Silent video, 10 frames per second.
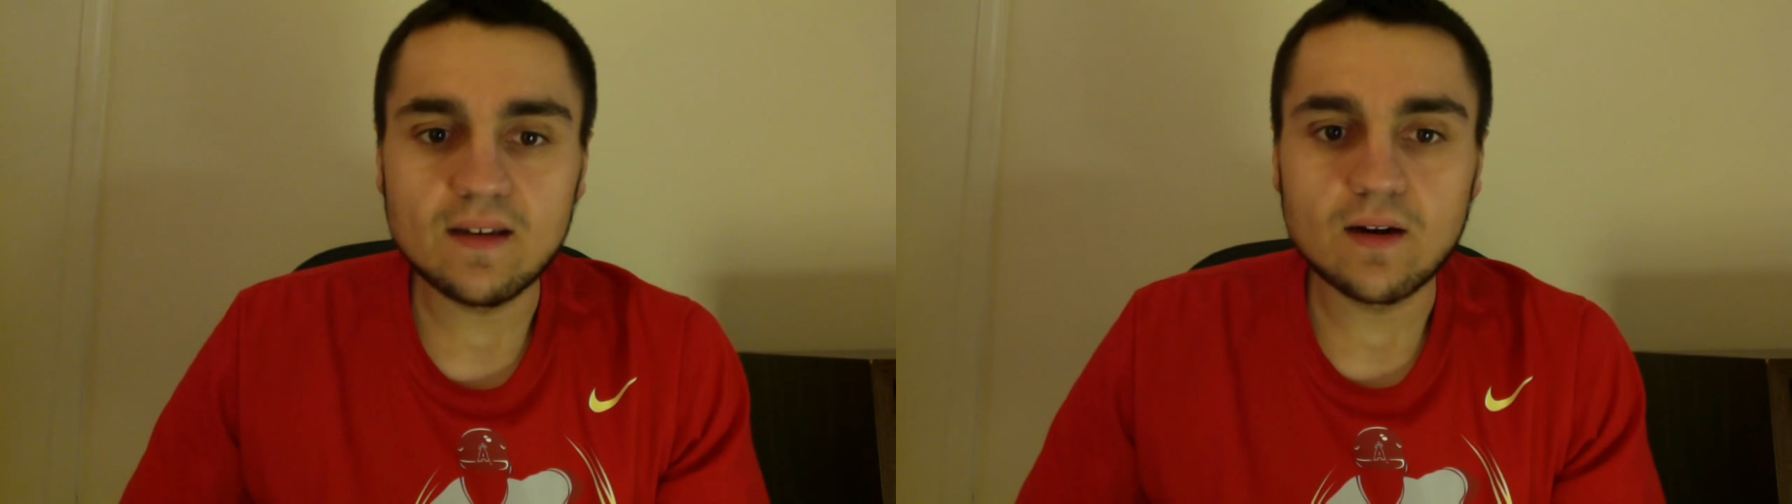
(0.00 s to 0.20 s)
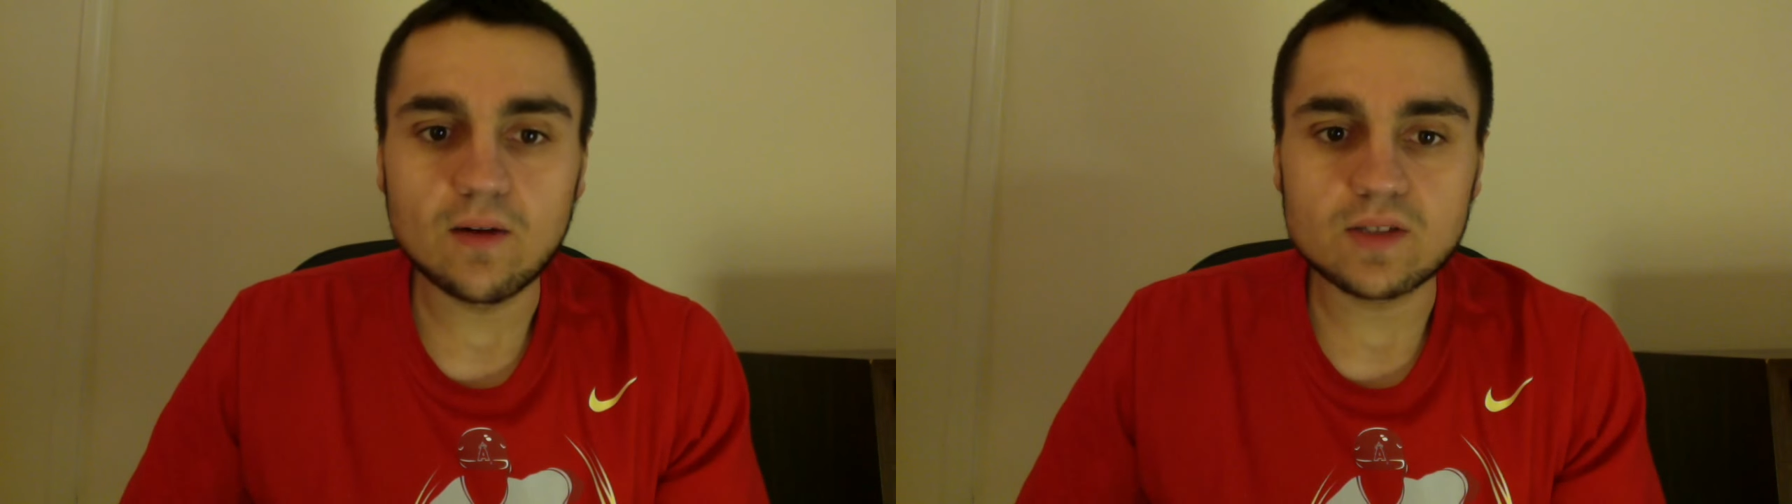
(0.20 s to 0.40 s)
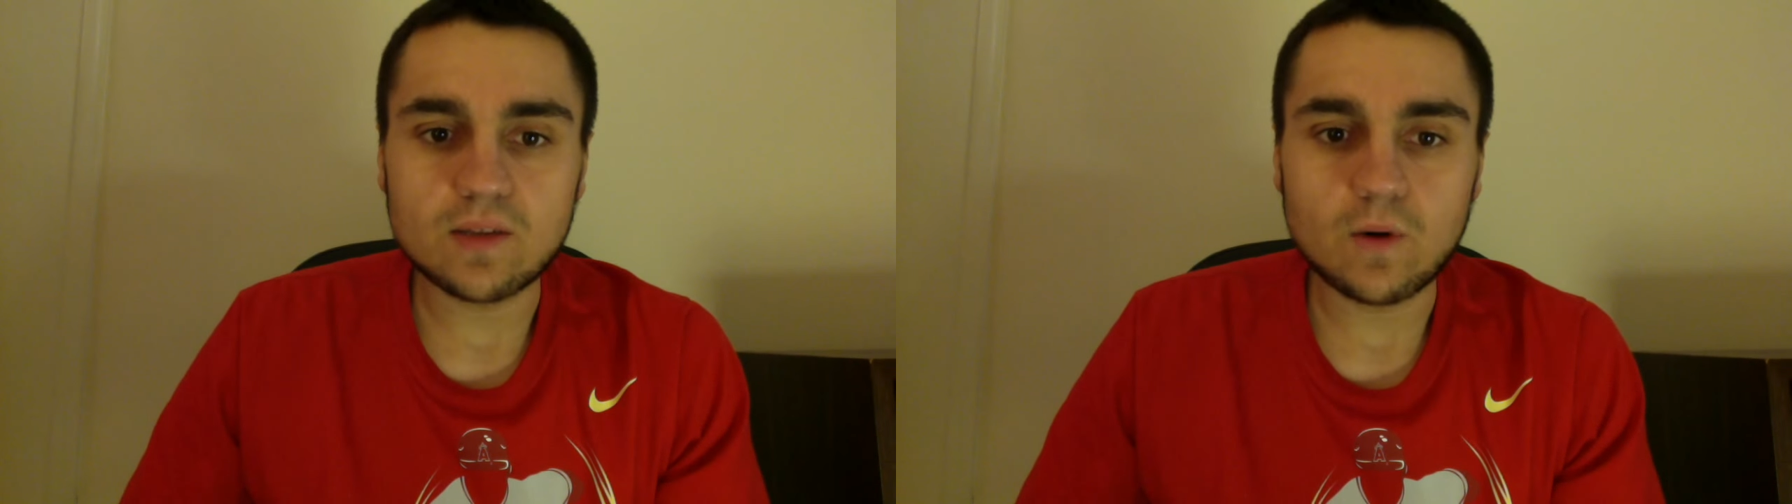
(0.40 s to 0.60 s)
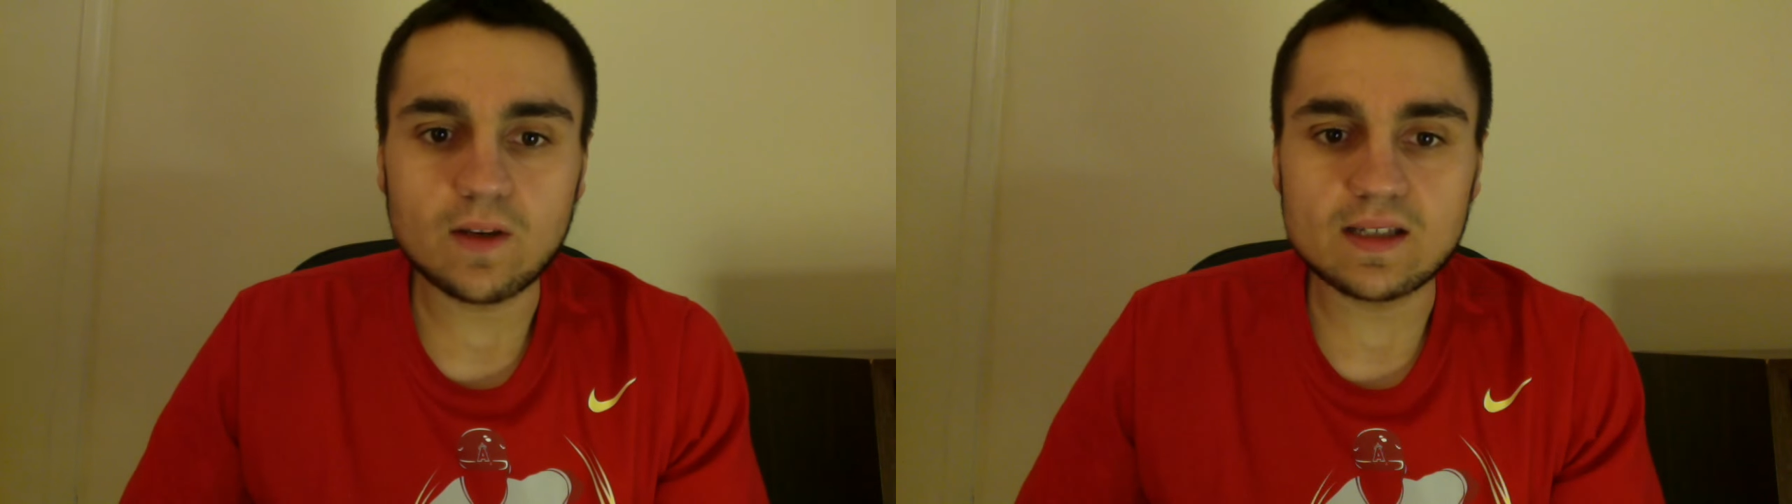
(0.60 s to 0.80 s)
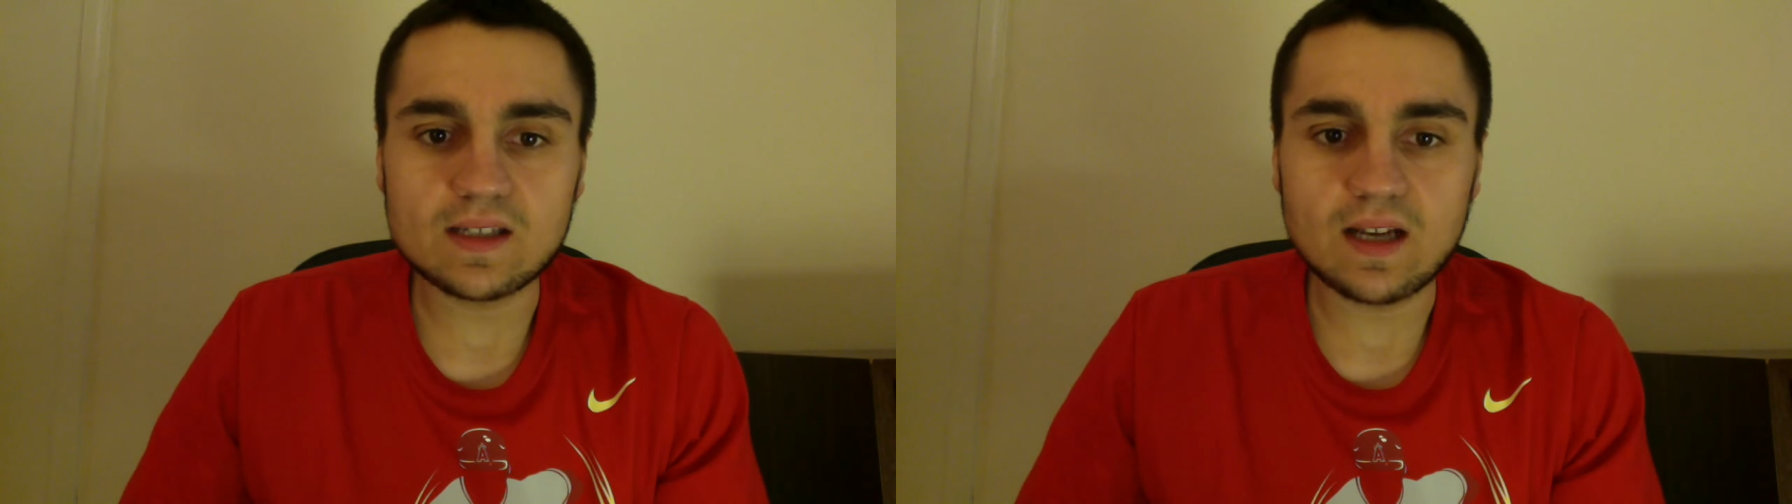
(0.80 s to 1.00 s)
You know,
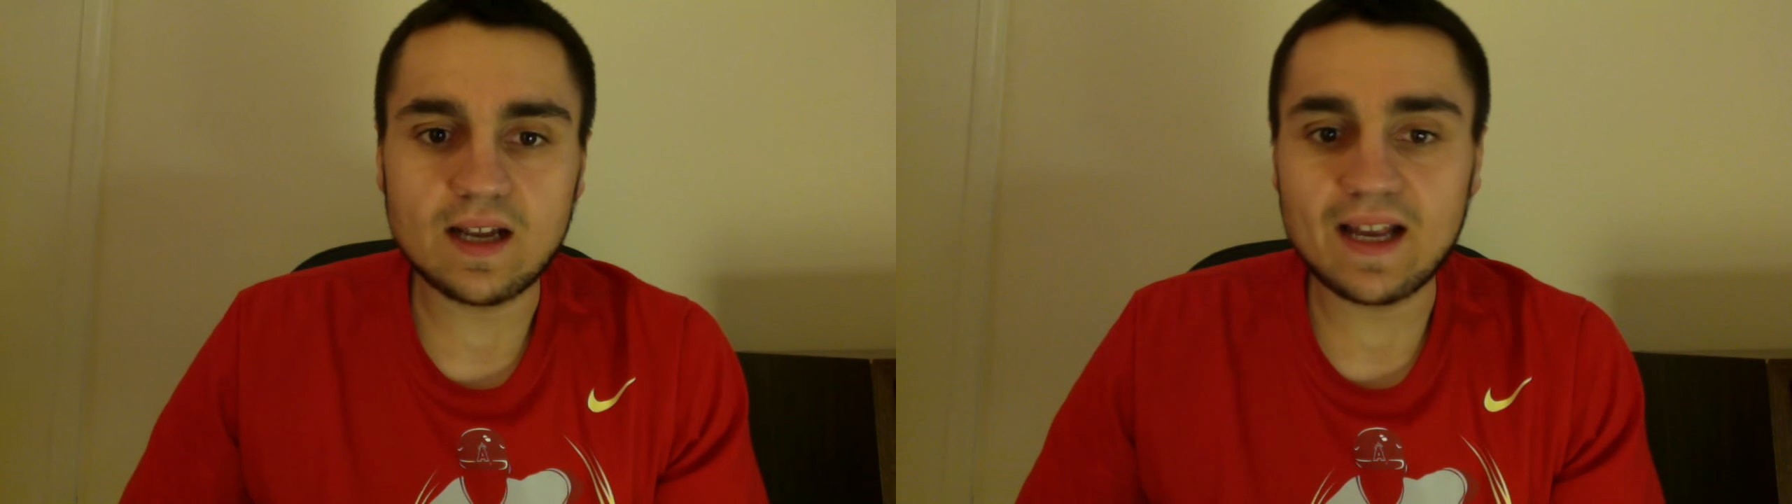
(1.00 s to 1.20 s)
someone that's going to,